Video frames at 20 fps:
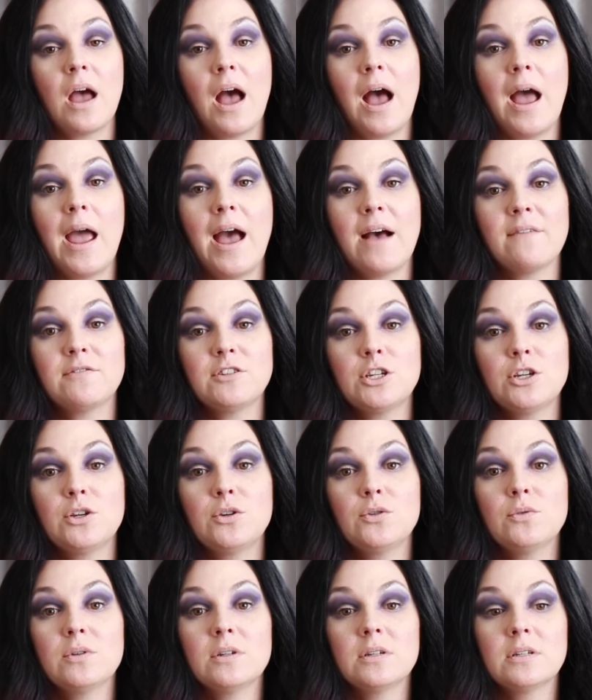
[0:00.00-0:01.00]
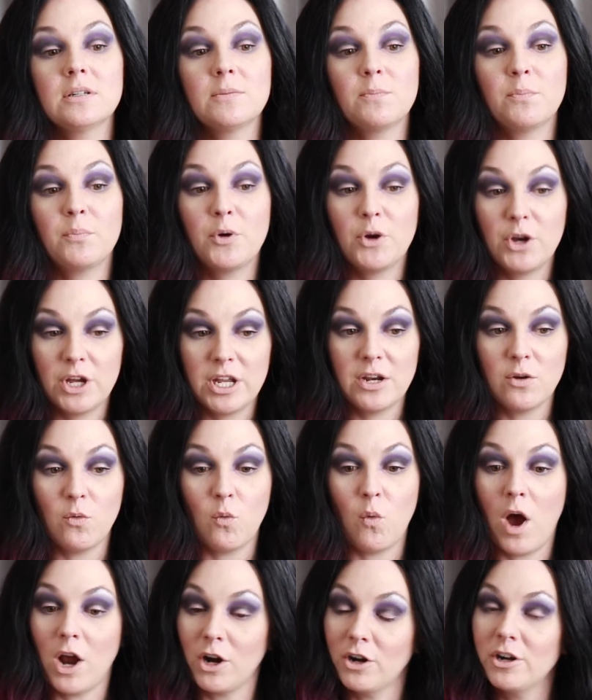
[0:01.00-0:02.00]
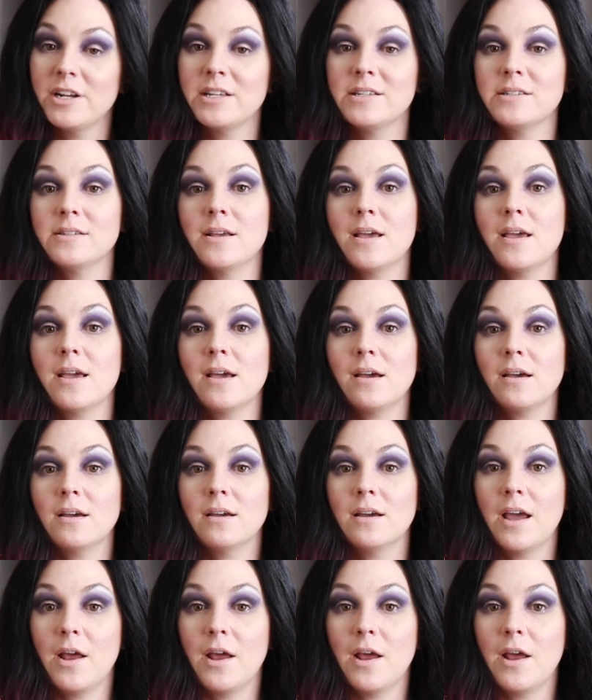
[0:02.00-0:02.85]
I have to put water in a sink